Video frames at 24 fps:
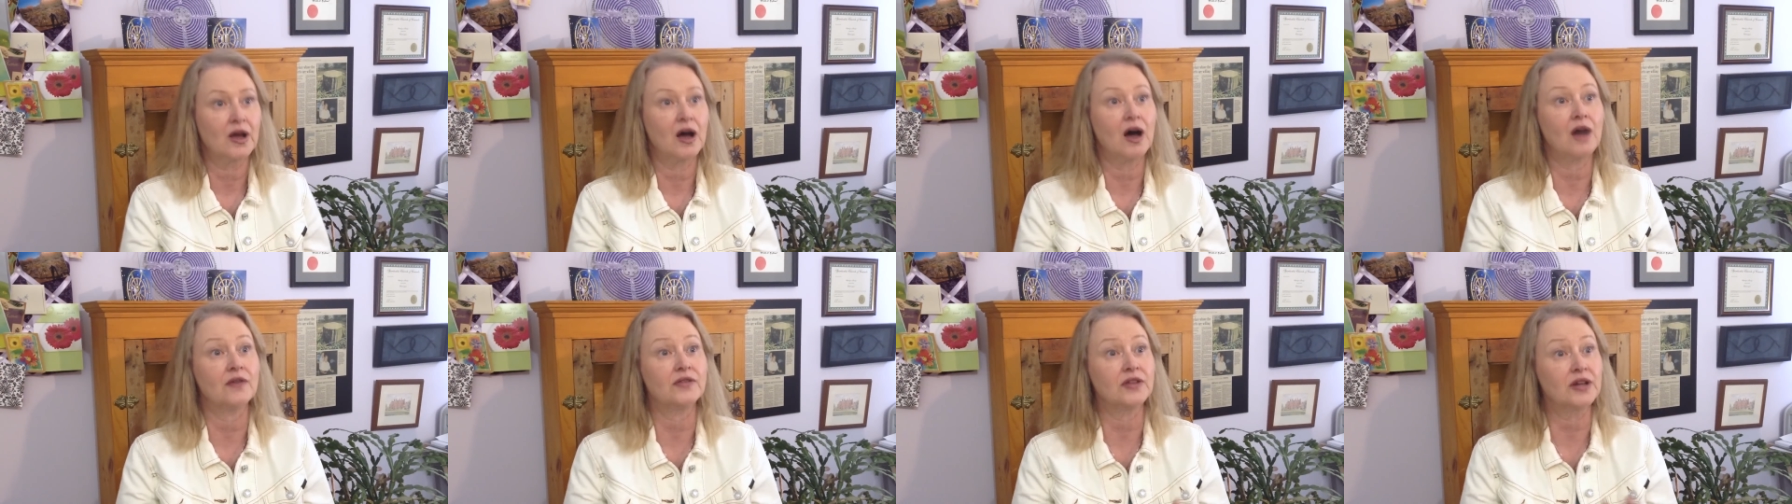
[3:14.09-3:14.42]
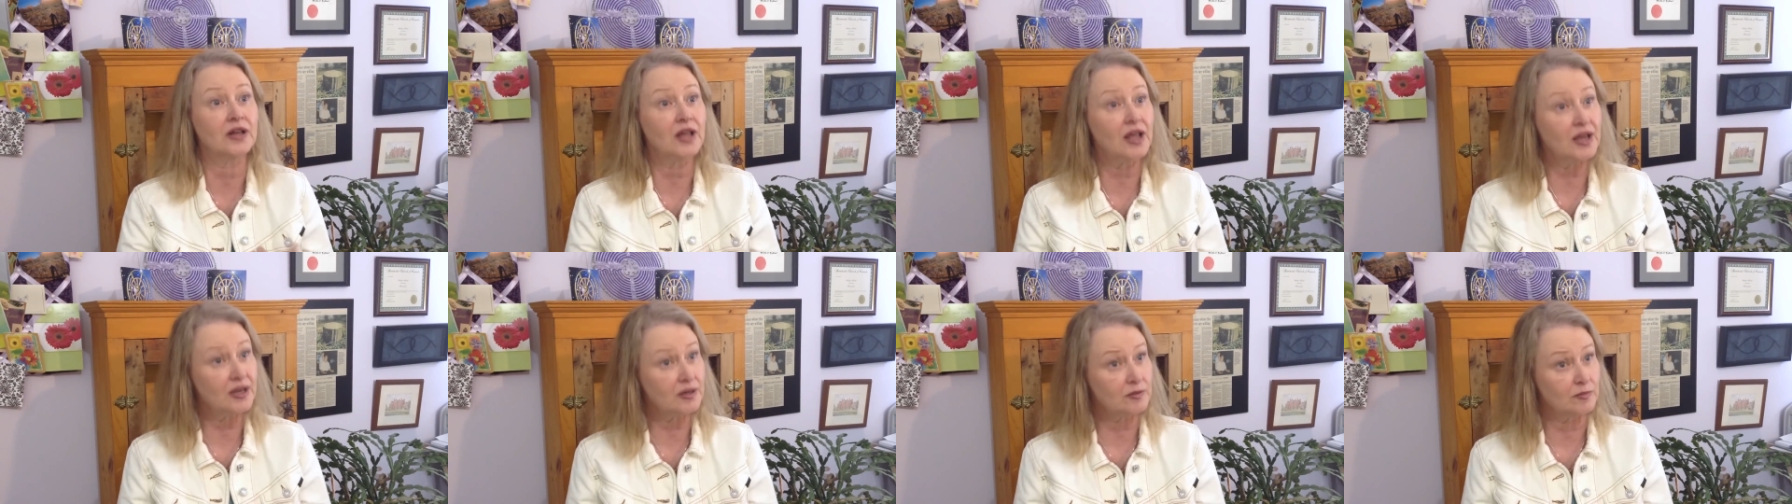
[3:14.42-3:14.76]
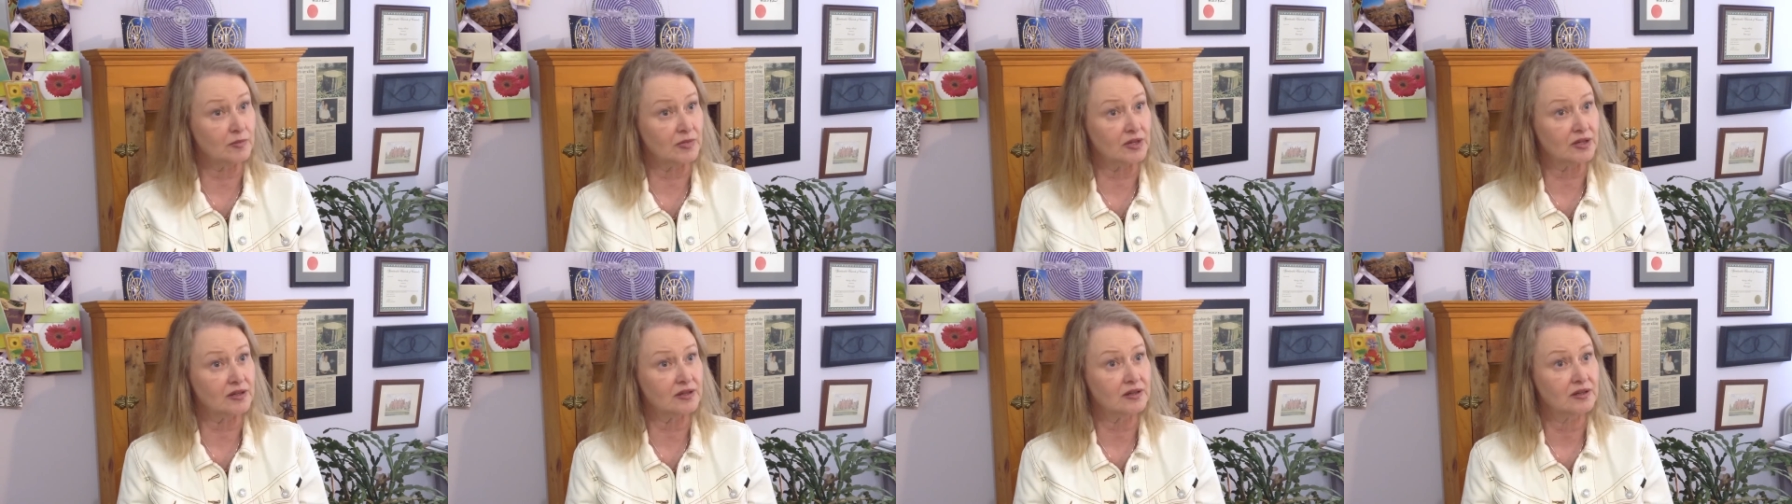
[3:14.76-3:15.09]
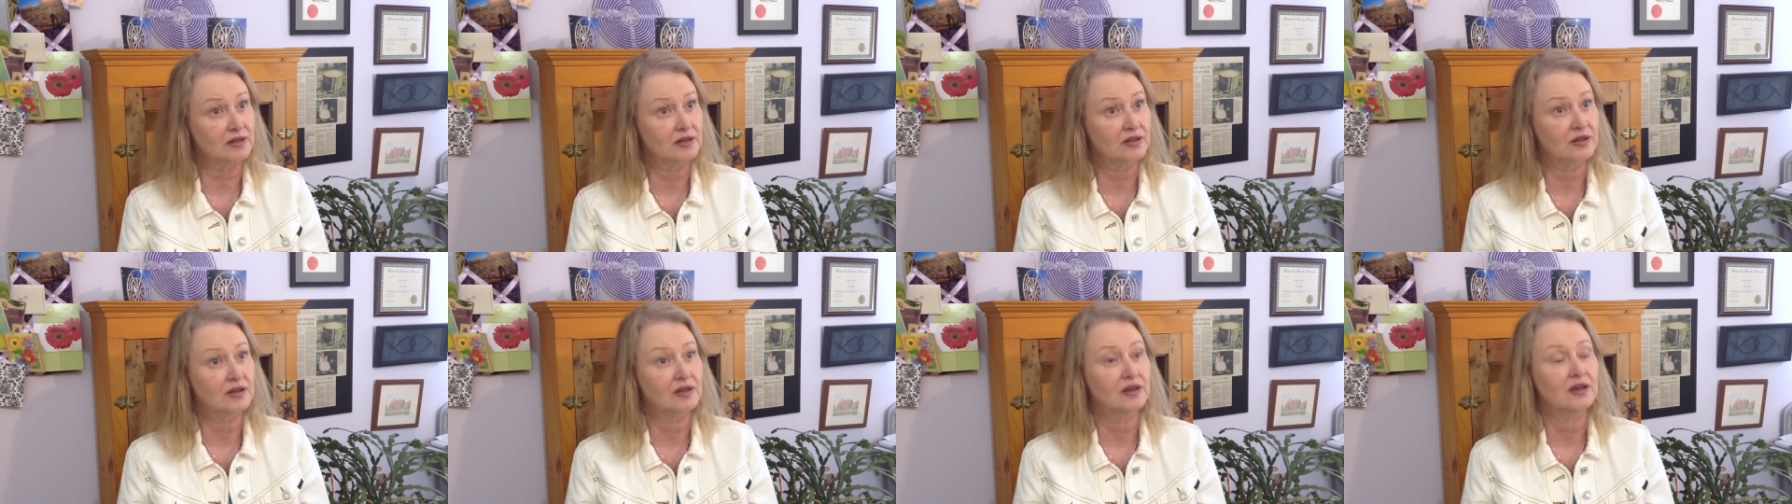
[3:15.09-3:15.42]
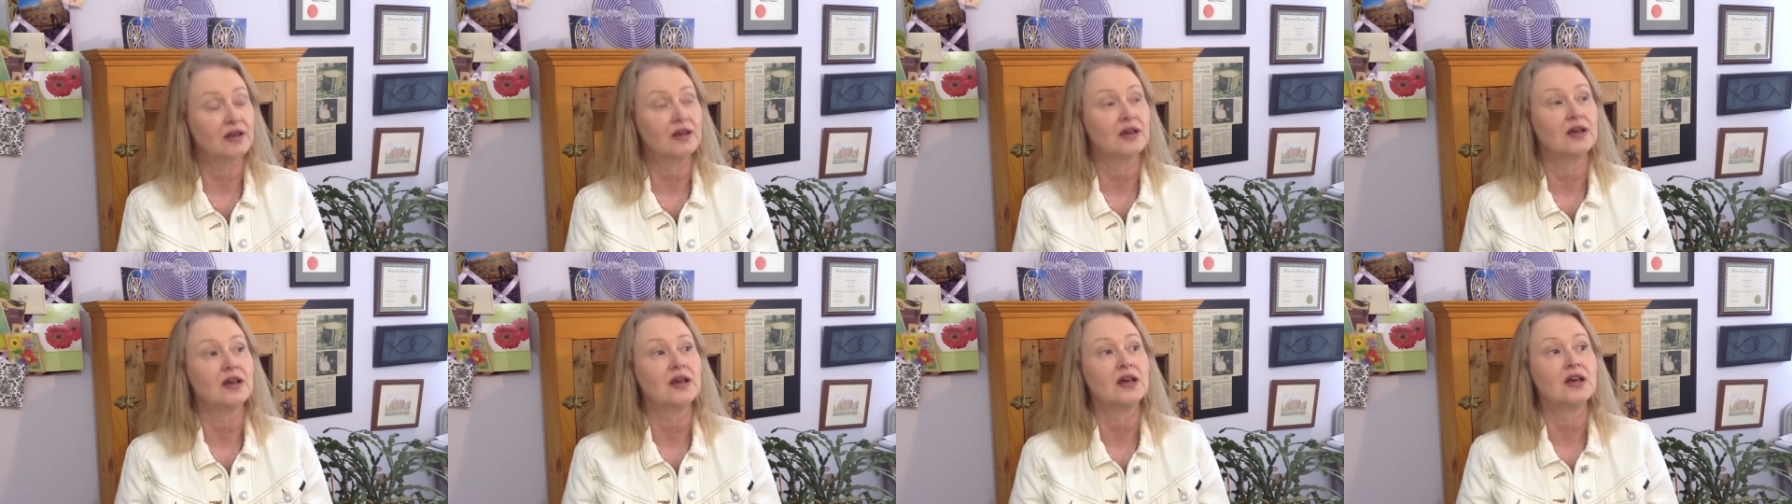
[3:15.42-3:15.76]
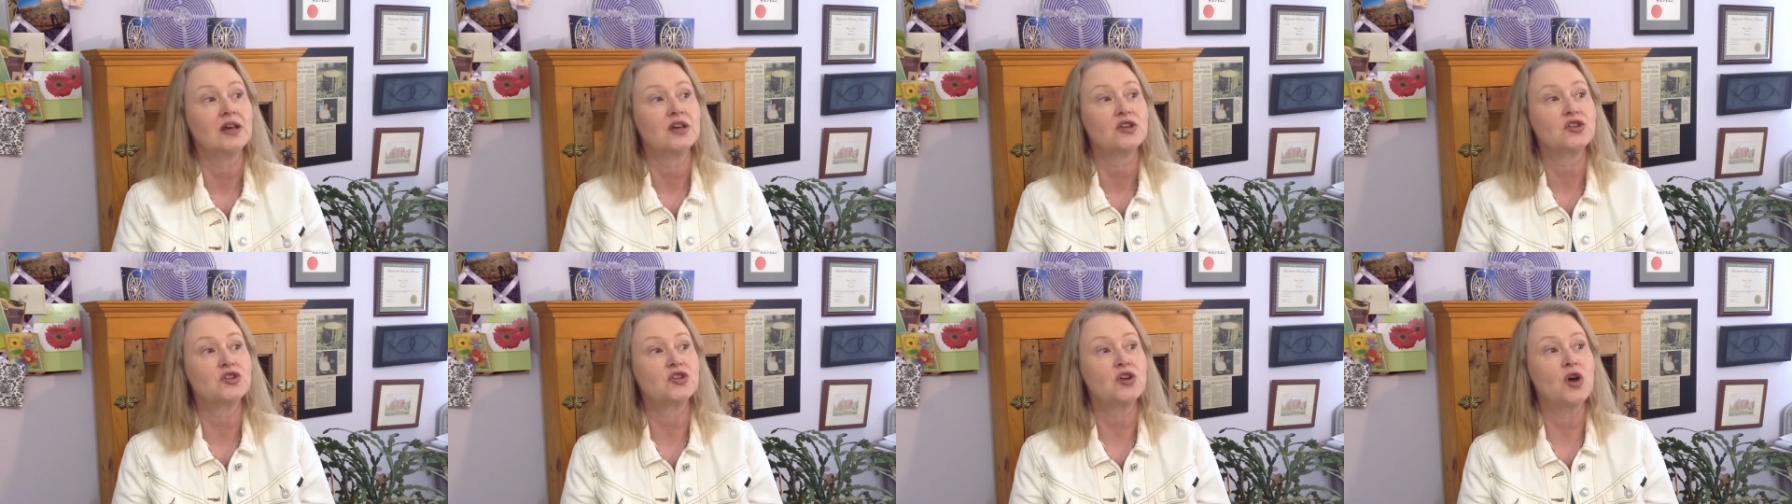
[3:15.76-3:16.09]
of enlightenment.
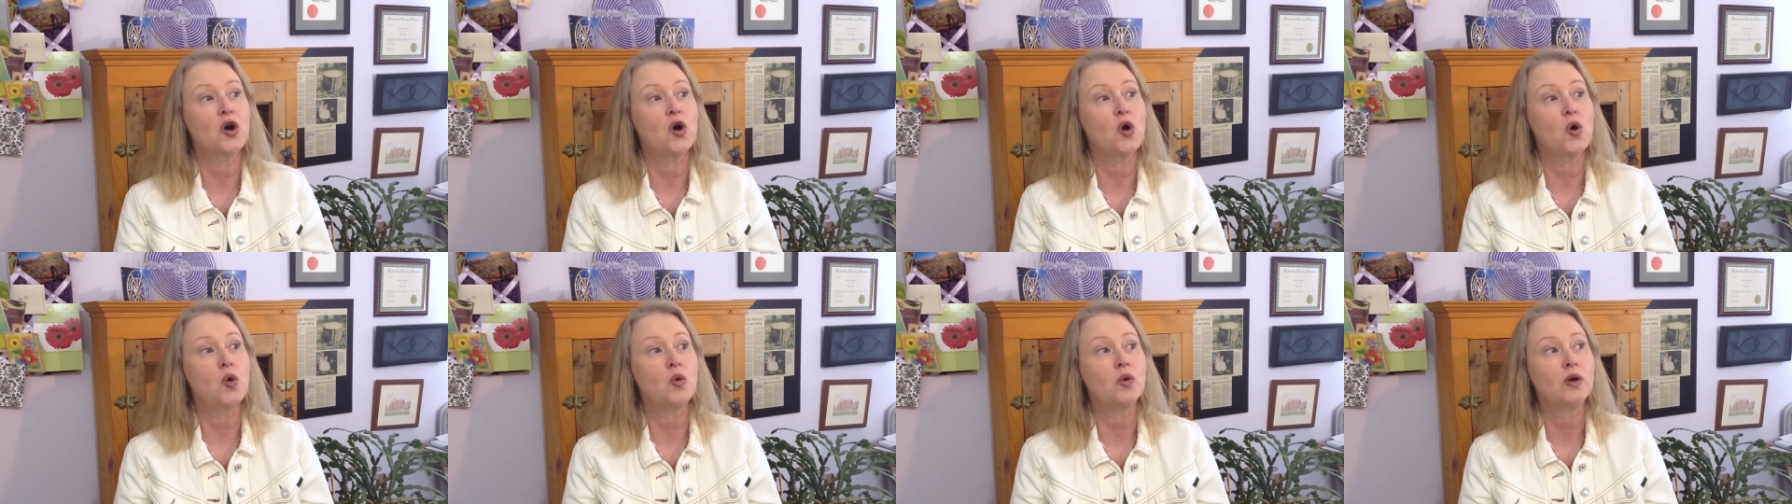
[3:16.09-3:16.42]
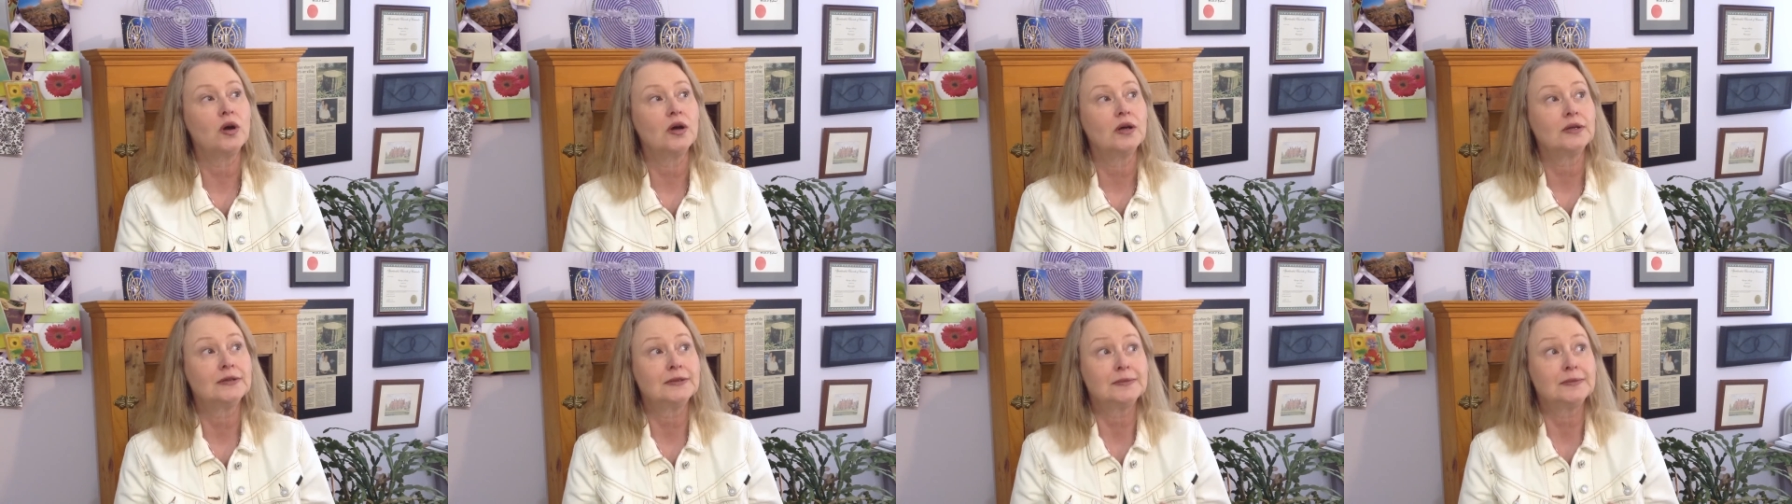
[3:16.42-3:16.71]
So